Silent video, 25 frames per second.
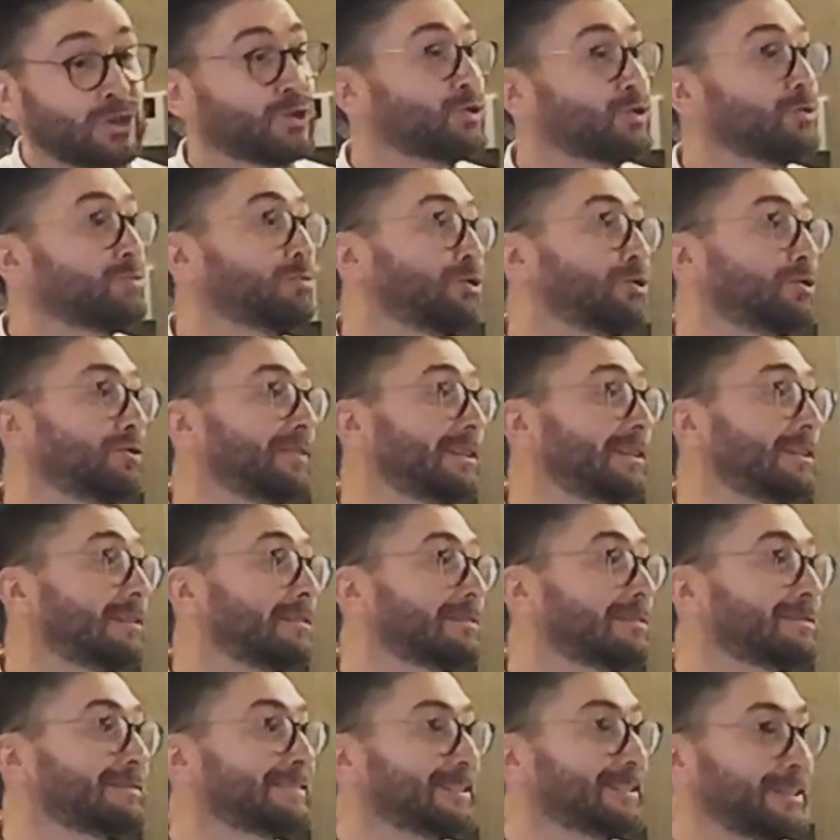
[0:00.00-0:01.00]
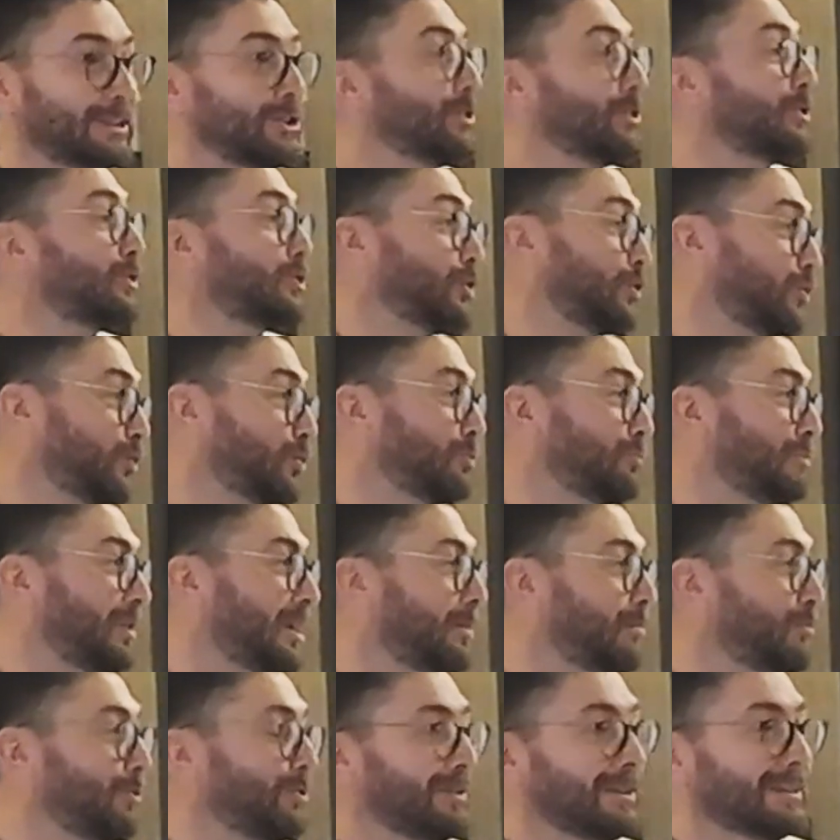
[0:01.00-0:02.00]
just to move it. It's just to
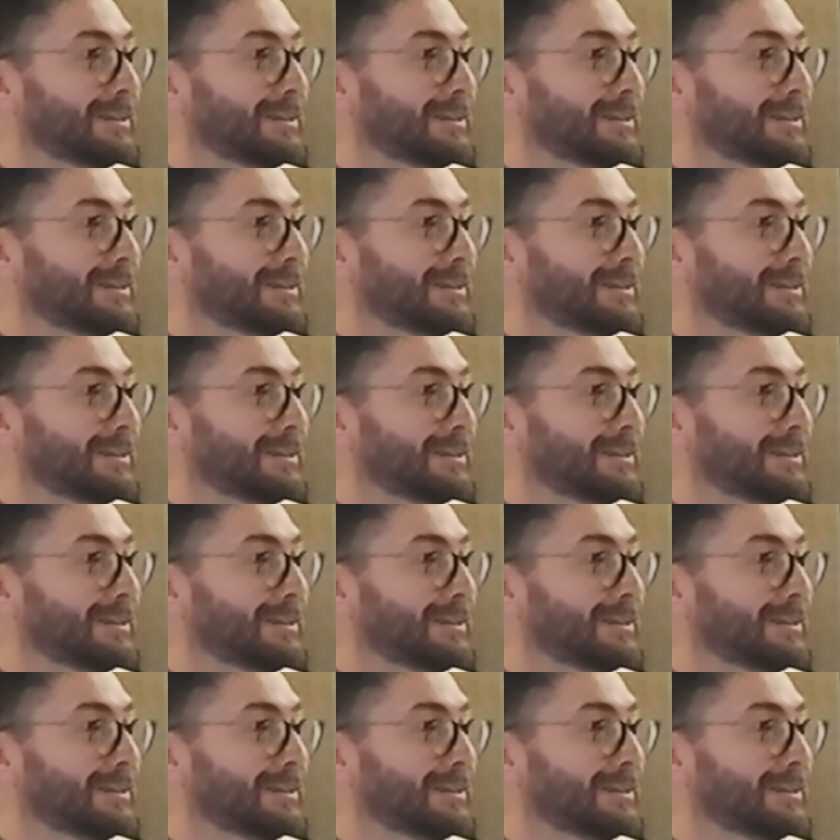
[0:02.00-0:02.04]
be